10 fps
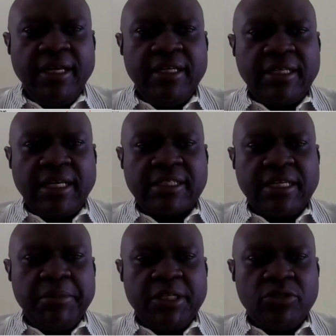is
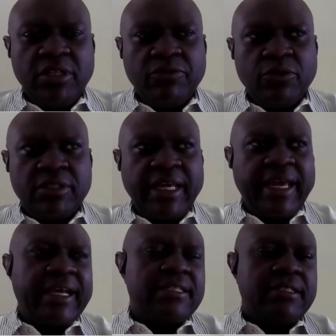asking me to devote
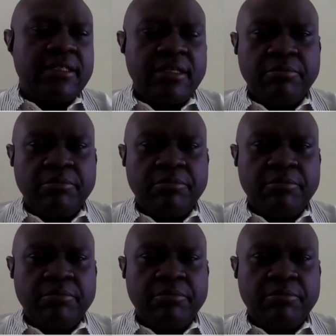X